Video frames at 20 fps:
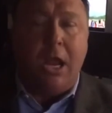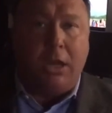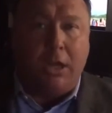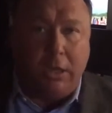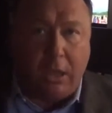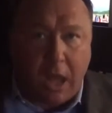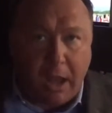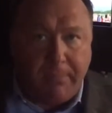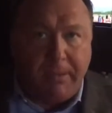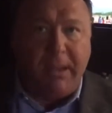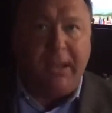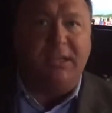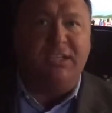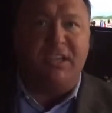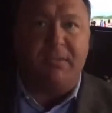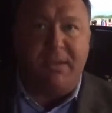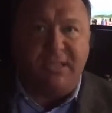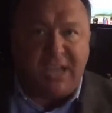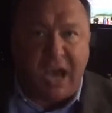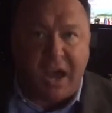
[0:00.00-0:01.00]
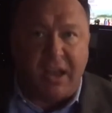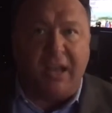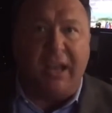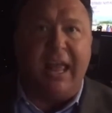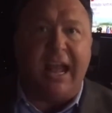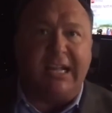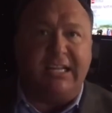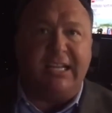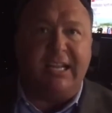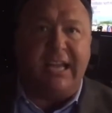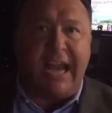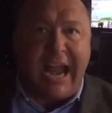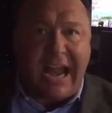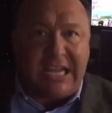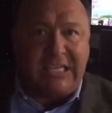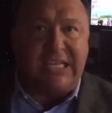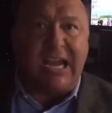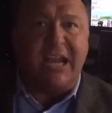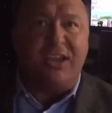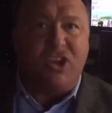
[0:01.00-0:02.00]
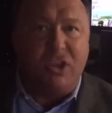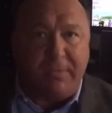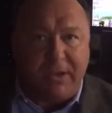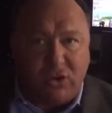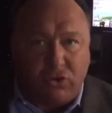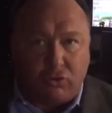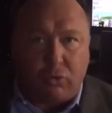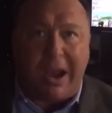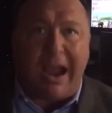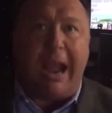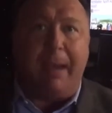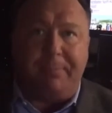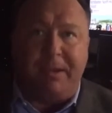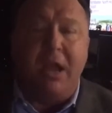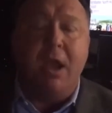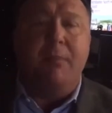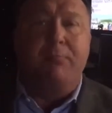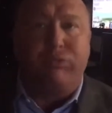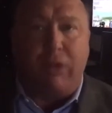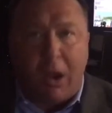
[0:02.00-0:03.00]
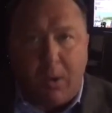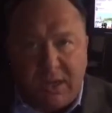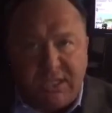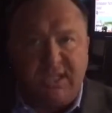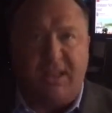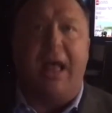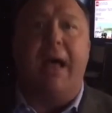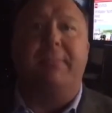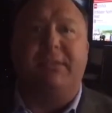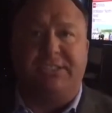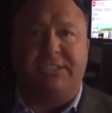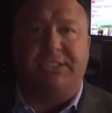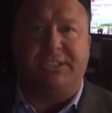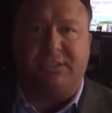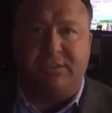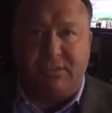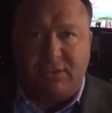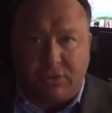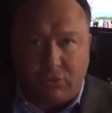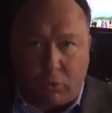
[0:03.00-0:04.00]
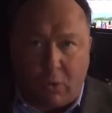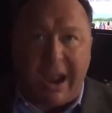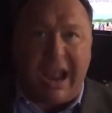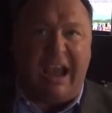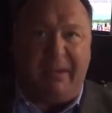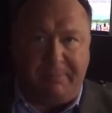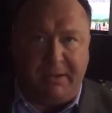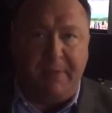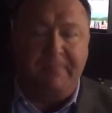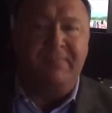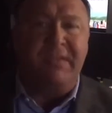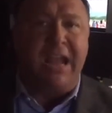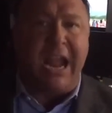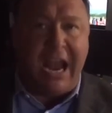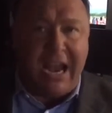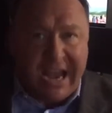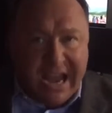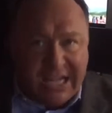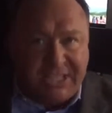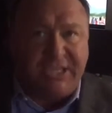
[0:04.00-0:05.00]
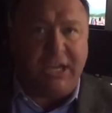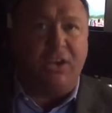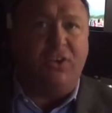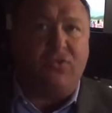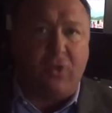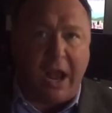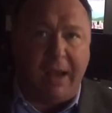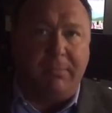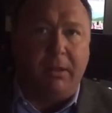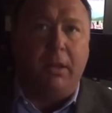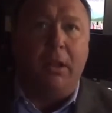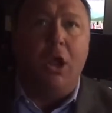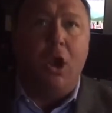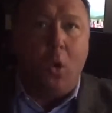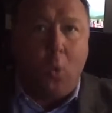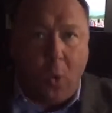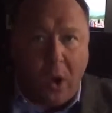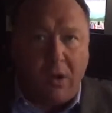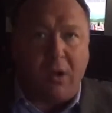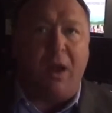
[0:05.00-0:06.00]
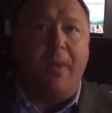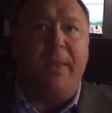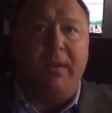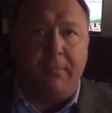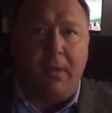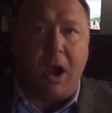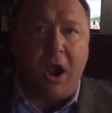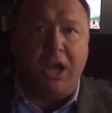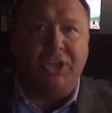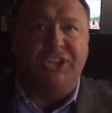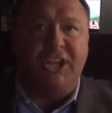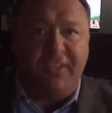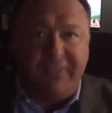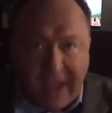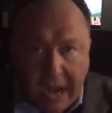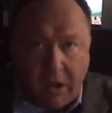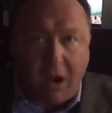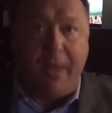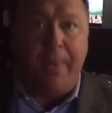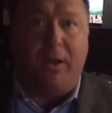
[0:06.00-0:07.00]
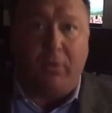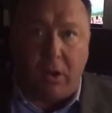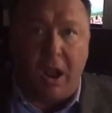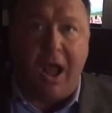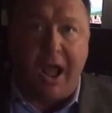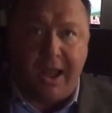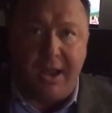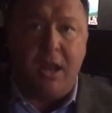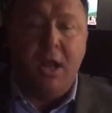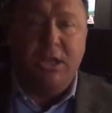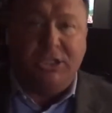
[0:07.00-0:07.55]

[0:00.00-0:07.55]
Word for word: Globalism is unelected, anti human crap, pro Islamist crap, and it's in trouble. We're on the march, they're on the run.